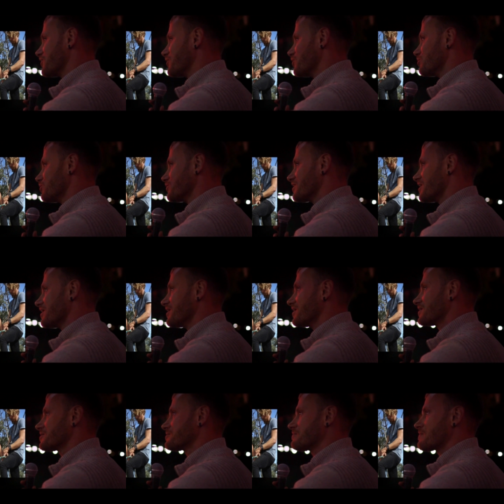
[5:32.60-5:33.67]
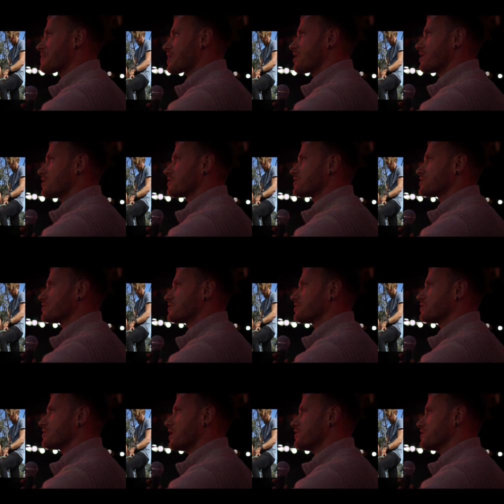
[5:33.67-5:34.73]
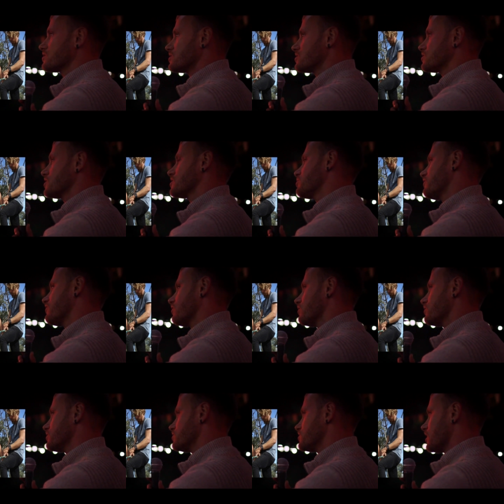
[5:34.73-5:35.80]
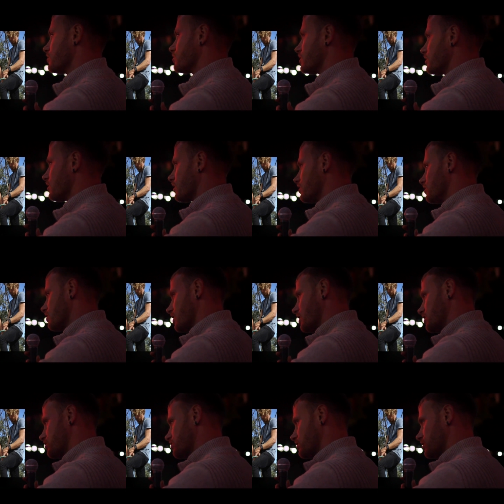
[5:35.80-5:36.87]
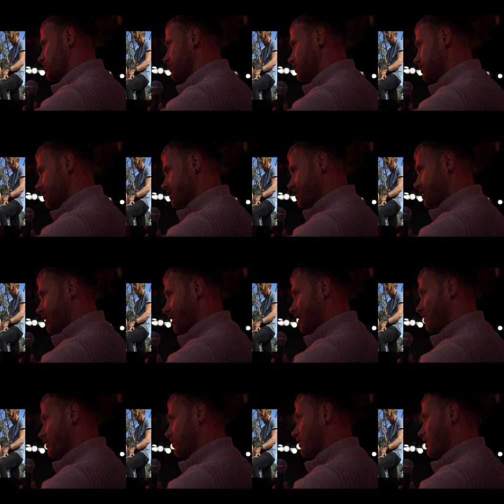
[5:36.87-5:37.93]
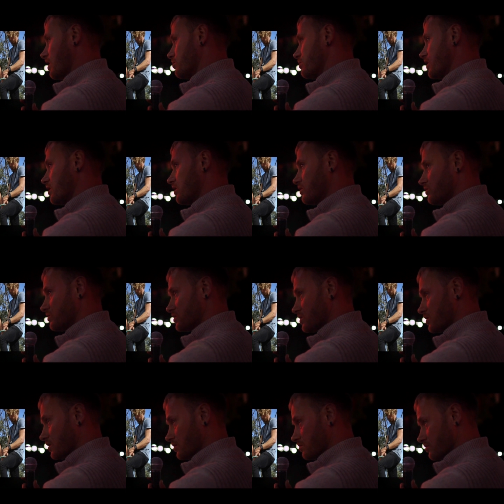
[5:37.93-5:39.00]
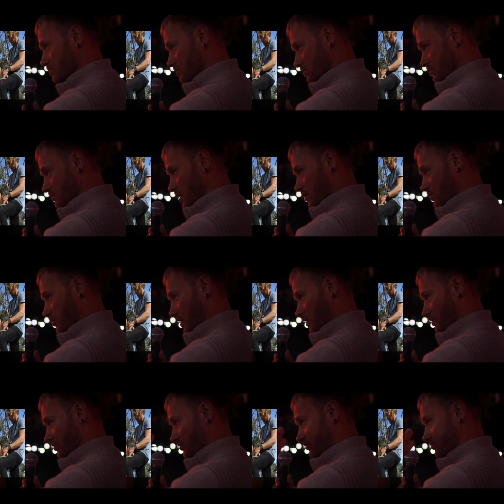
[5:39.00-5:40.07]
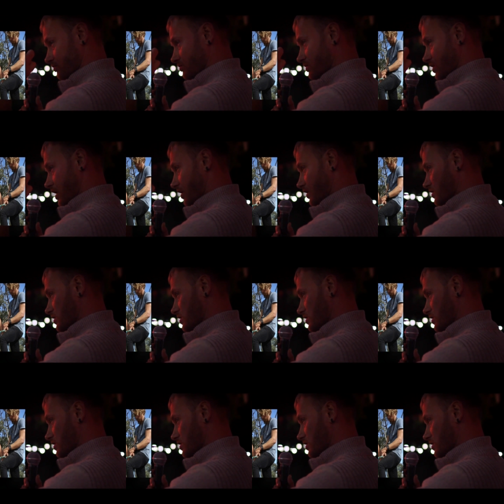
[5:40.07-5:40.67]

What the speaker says: a normal day. And this is just before the jump. And Anthony and Aber, who's the attractive darker